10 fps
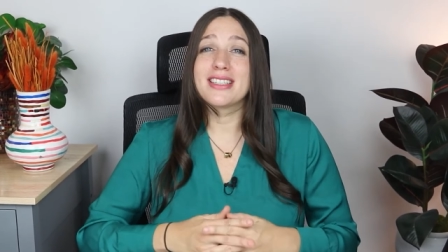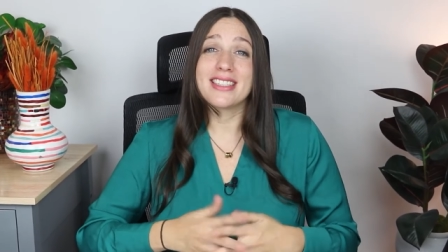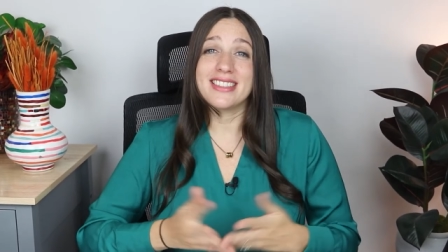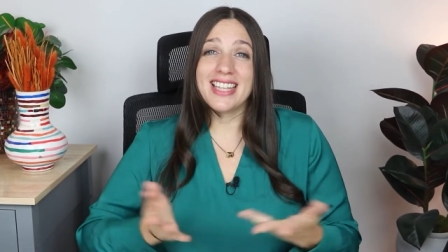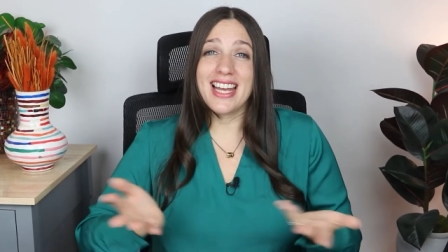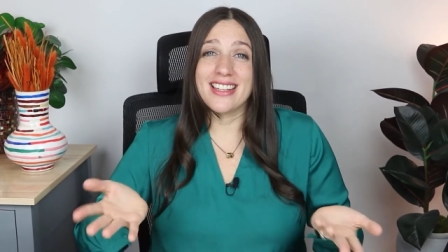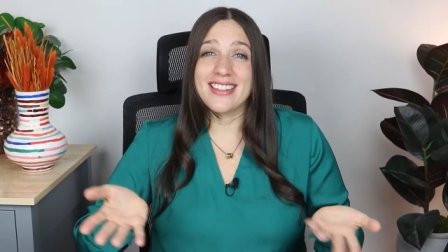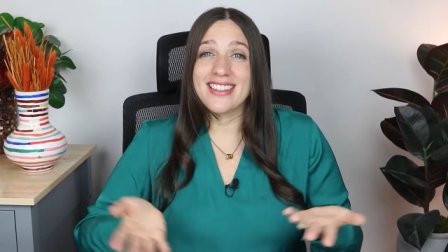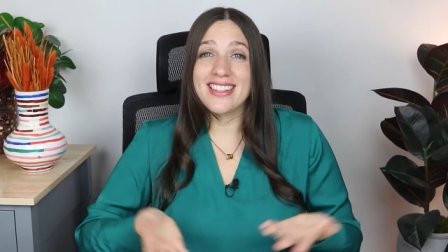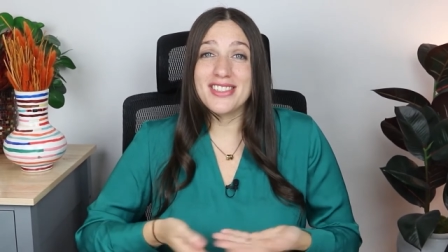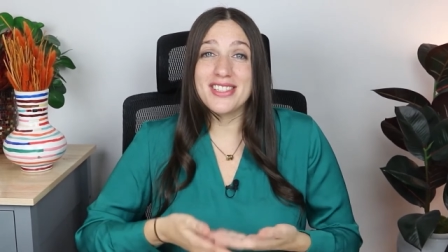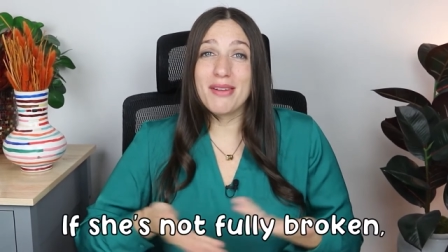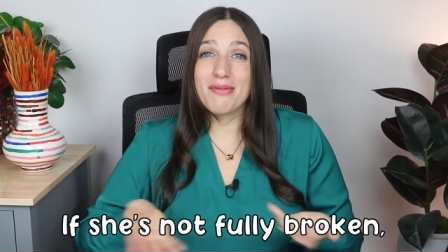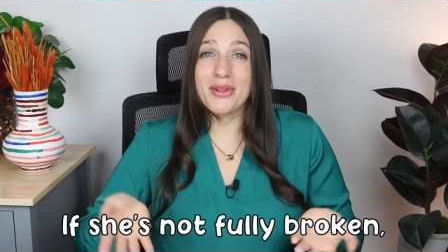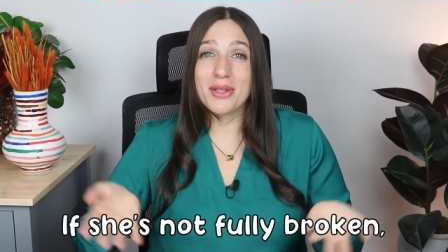Because hey, if she's
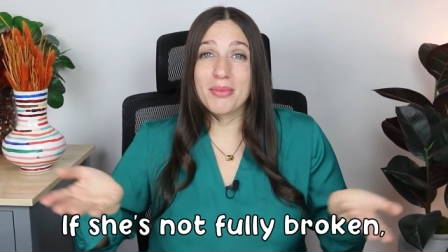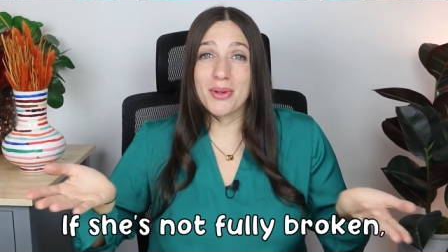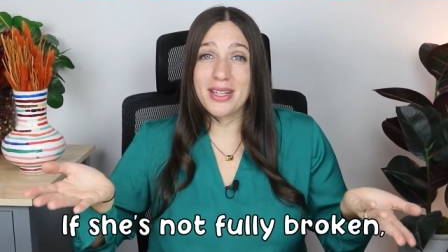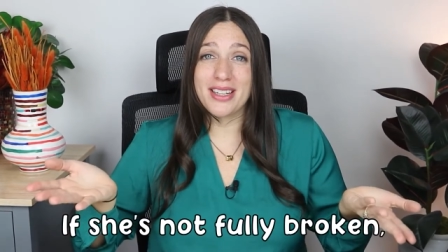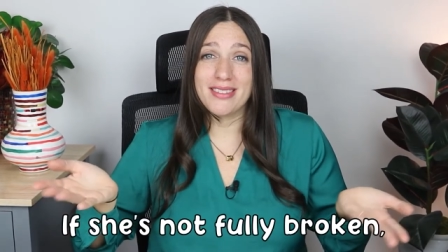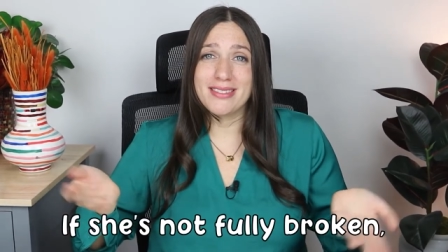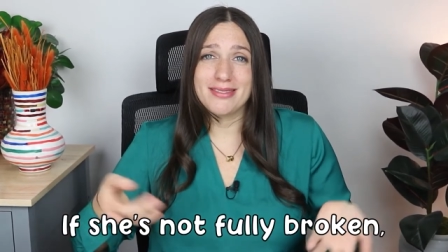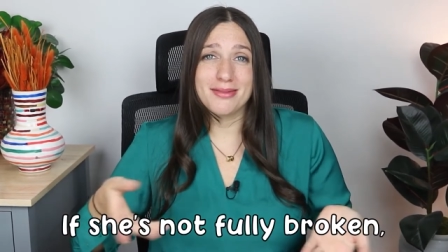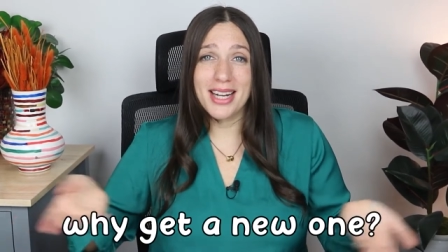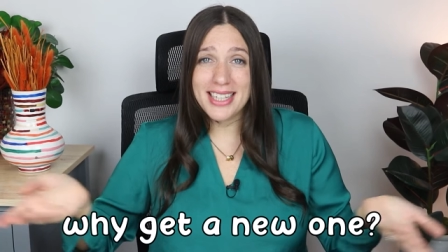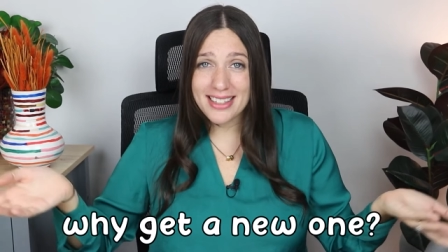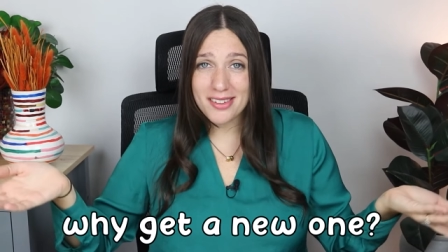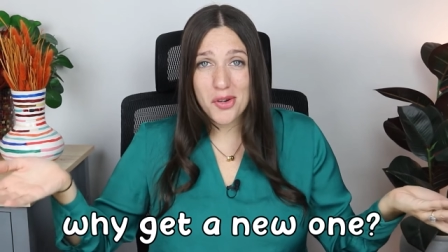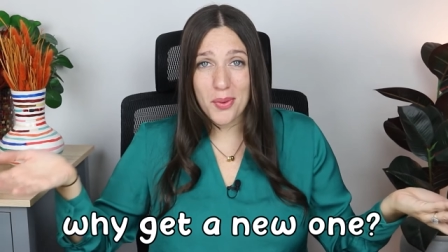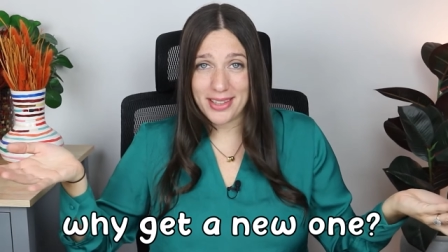not fully broken, why get a
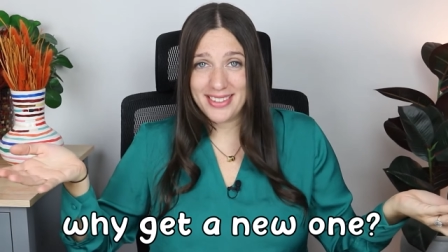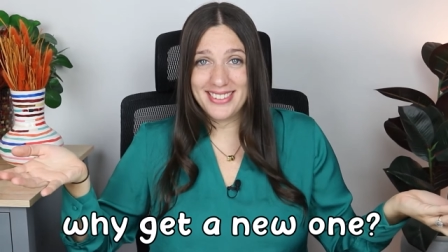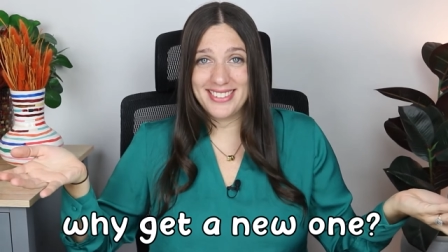new one?